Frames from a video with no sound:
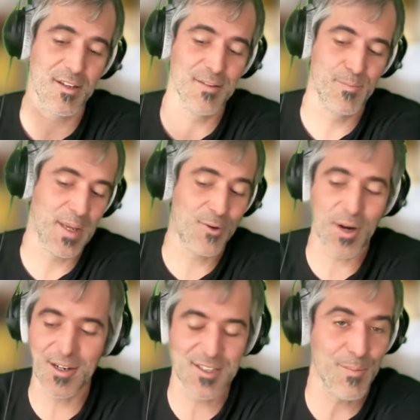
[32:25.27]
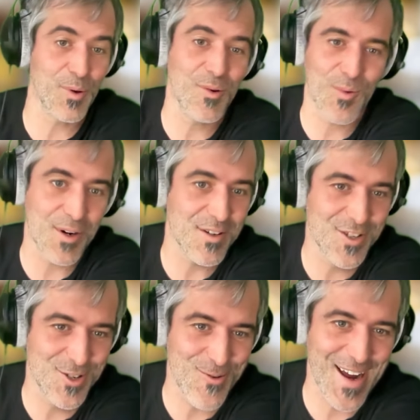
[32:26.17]
right, the BigQuery support
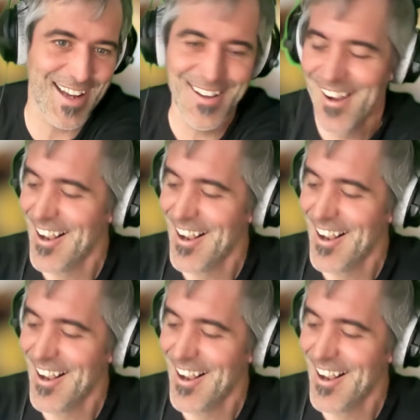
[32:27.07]
worst, right?